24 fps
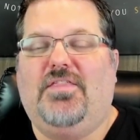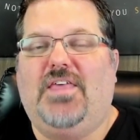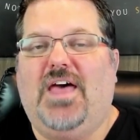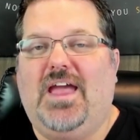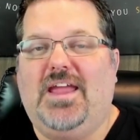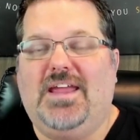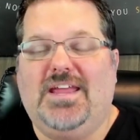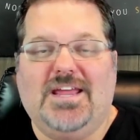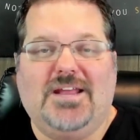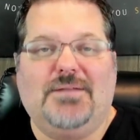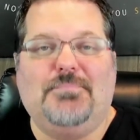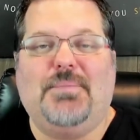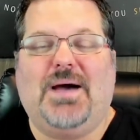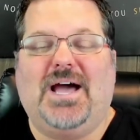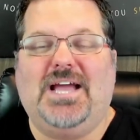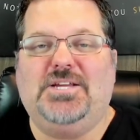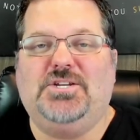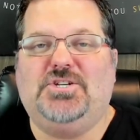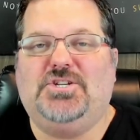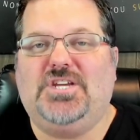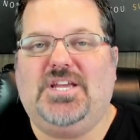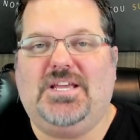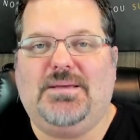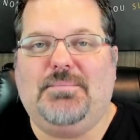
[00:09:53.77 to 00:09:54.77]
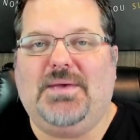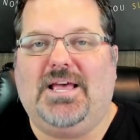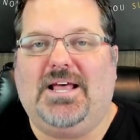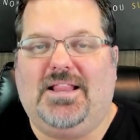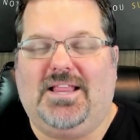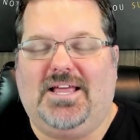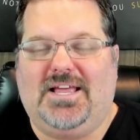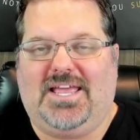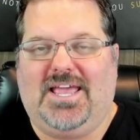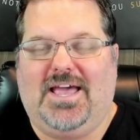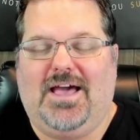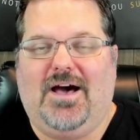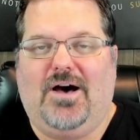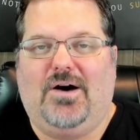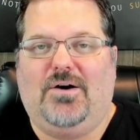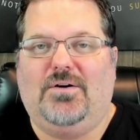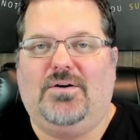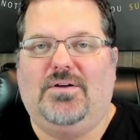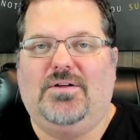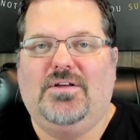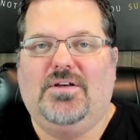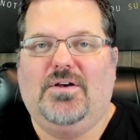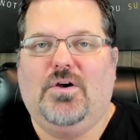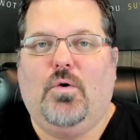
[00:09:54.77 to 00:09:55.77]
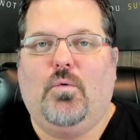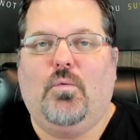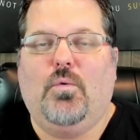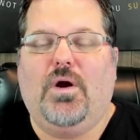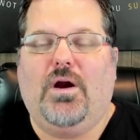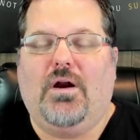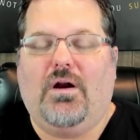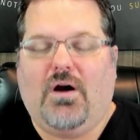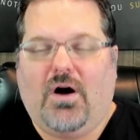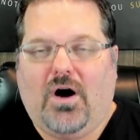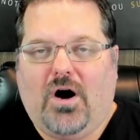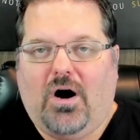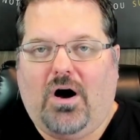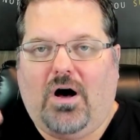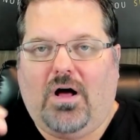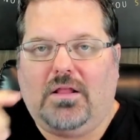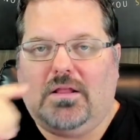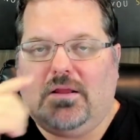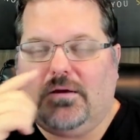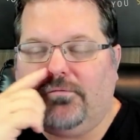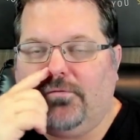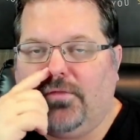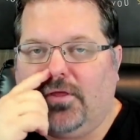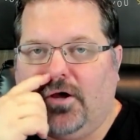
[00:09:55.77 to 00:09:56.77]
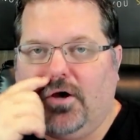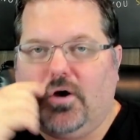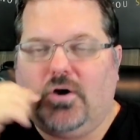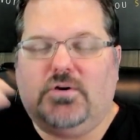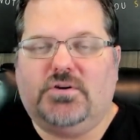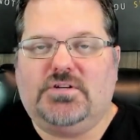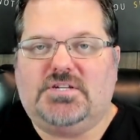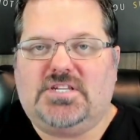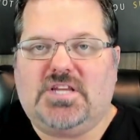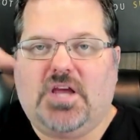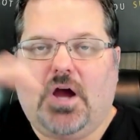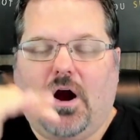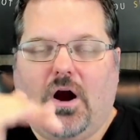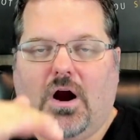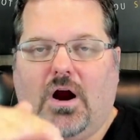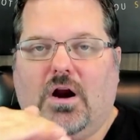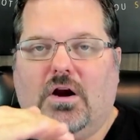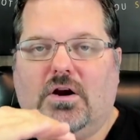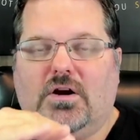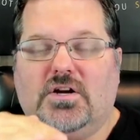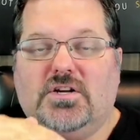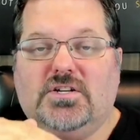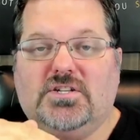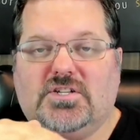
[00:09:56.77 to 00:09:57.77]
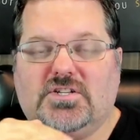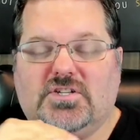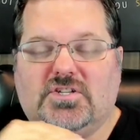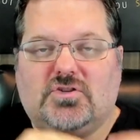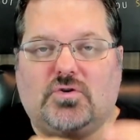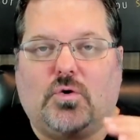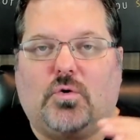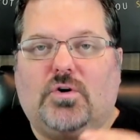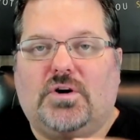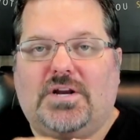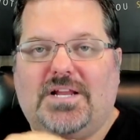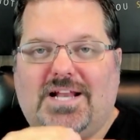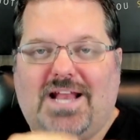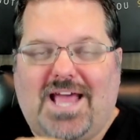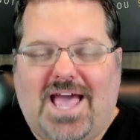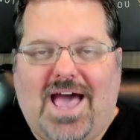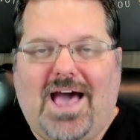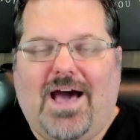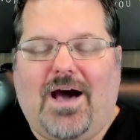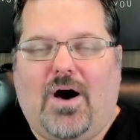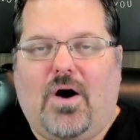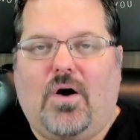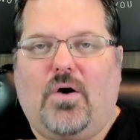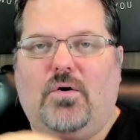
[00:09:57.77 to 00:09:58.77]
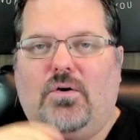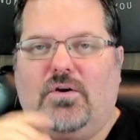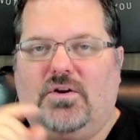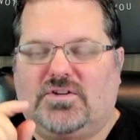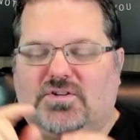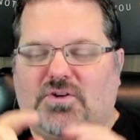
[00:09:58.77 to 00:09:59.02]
in my Gmail account where all of those are sorted out.